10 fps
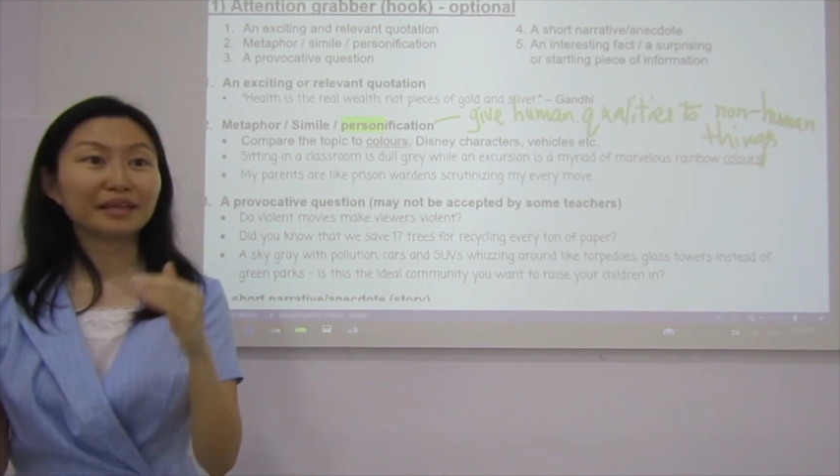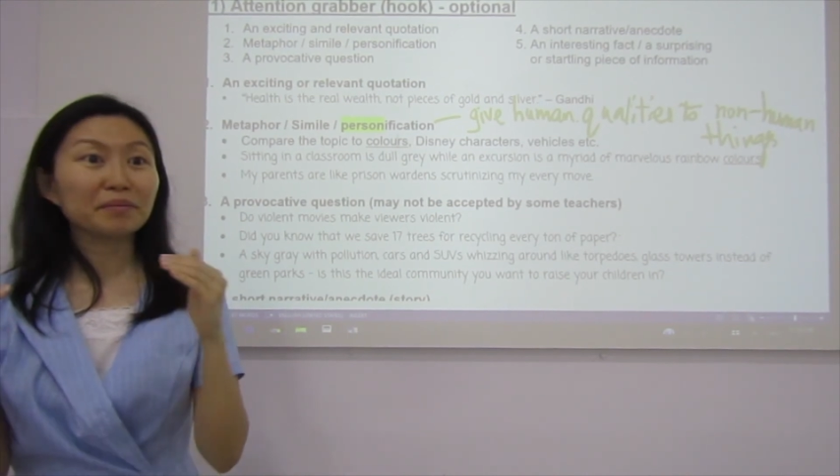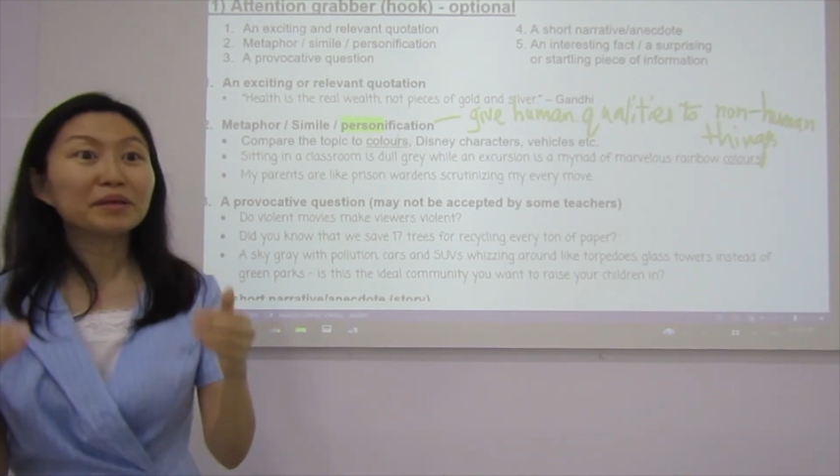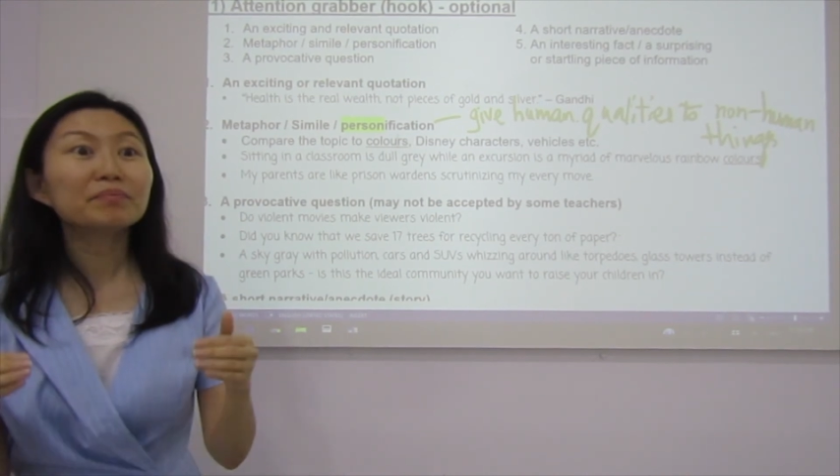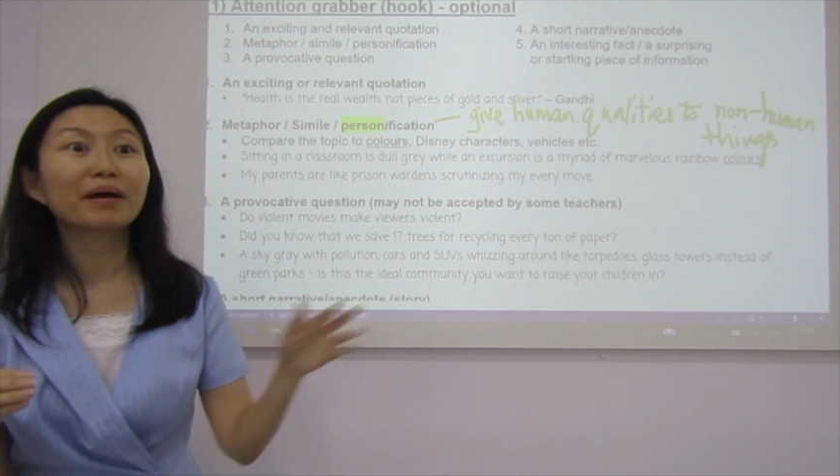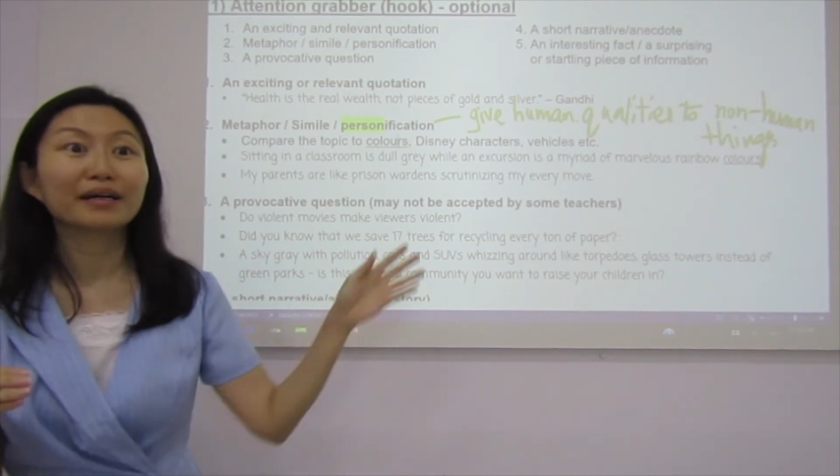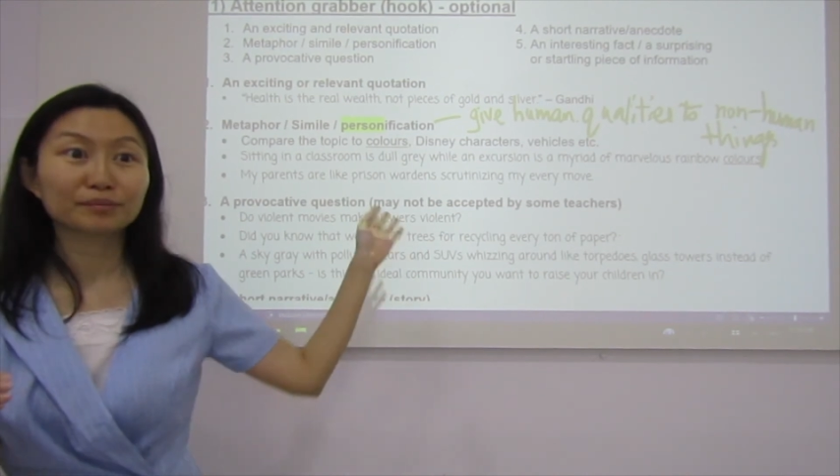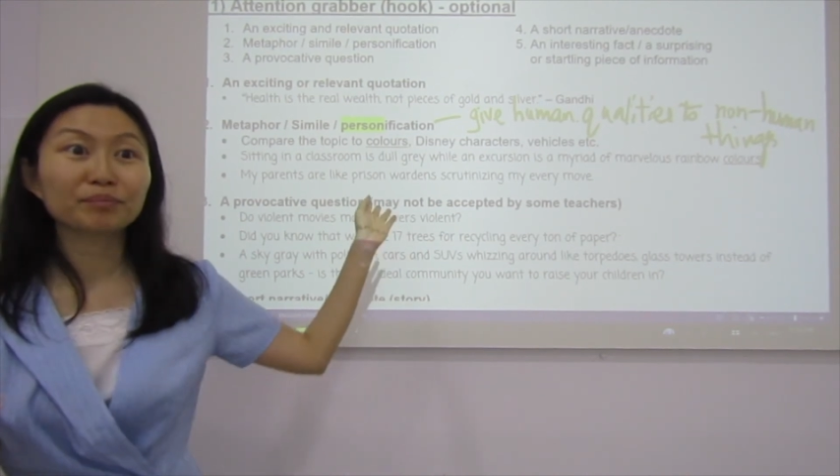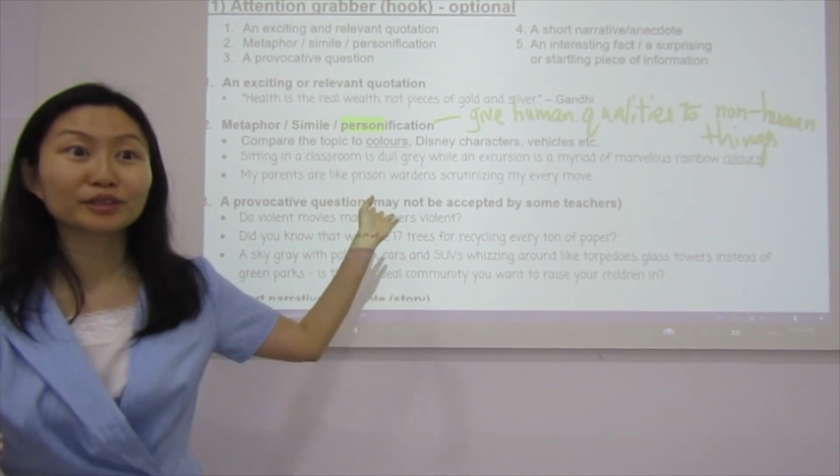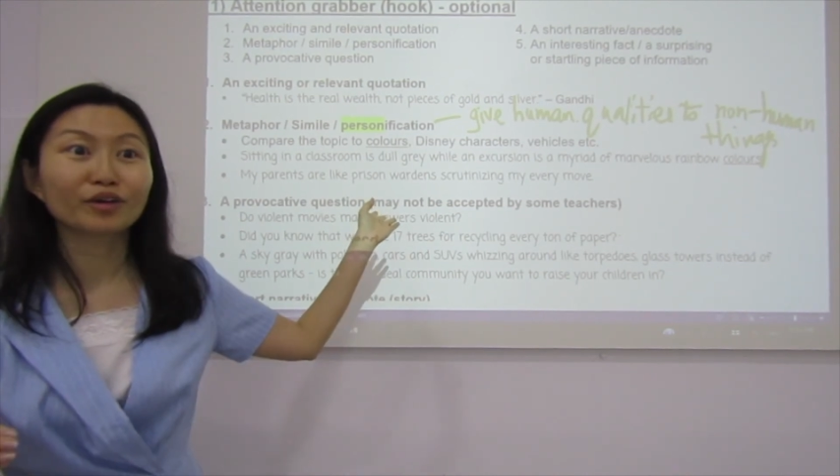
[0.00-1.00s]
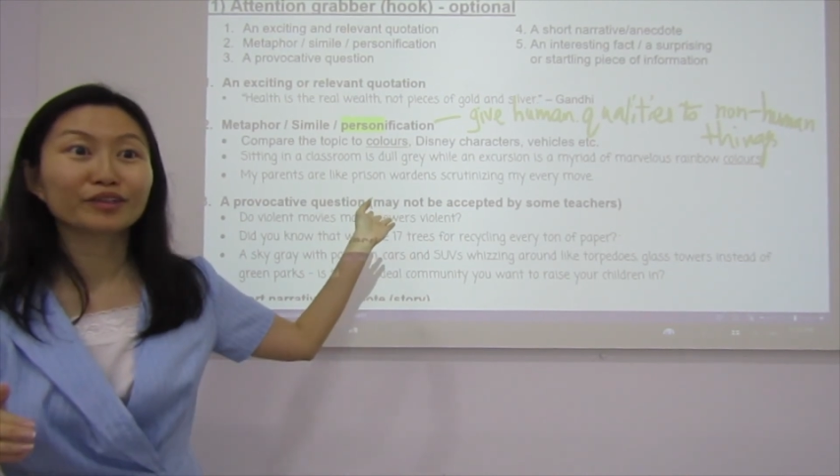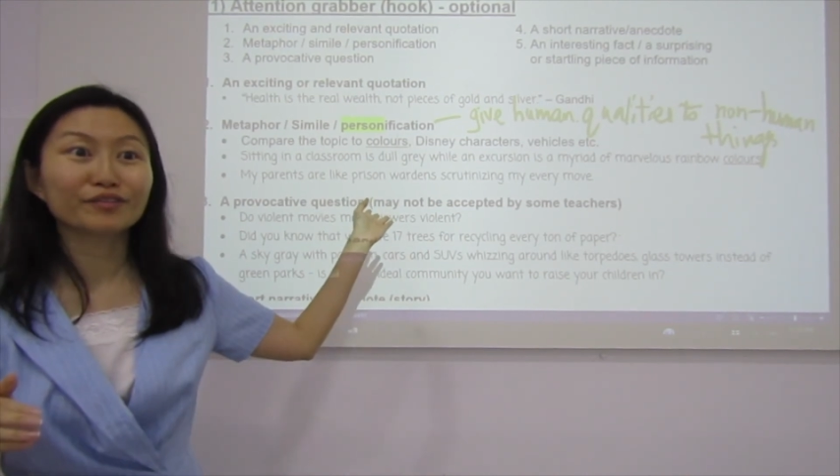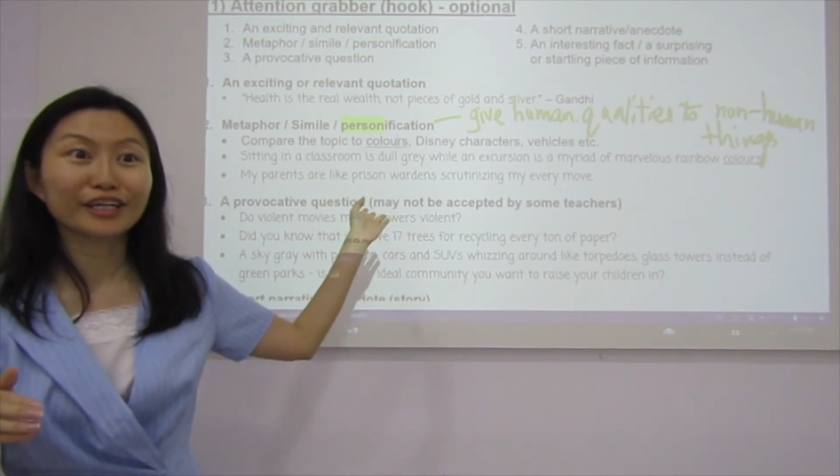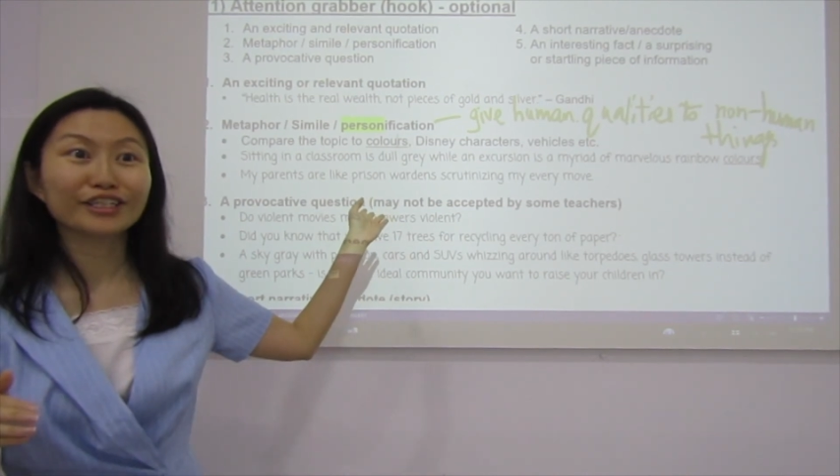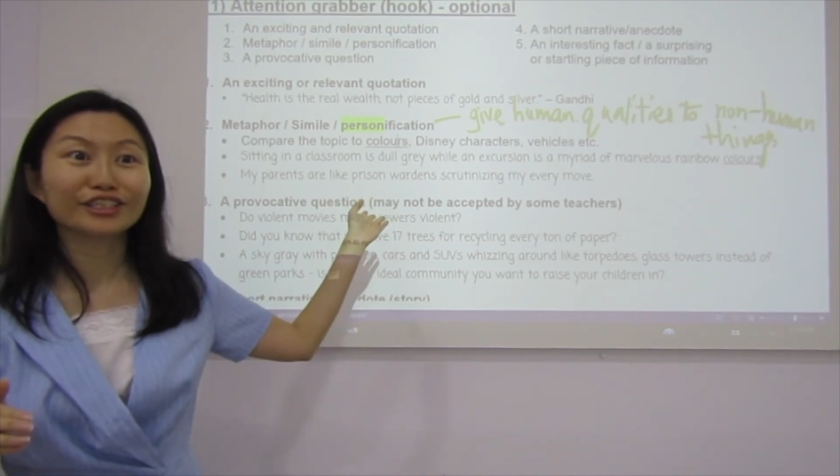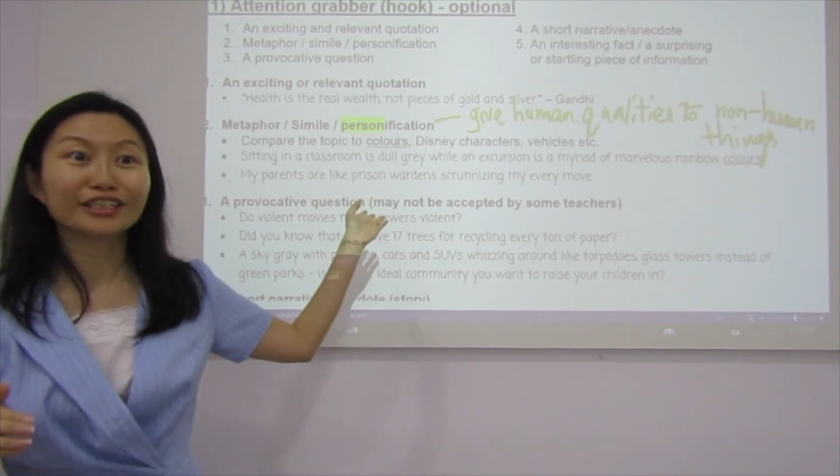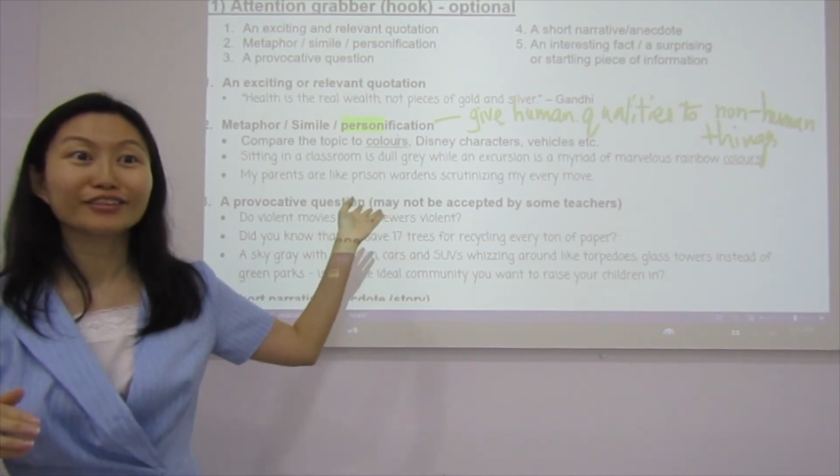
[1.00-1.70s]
they mean by a personification.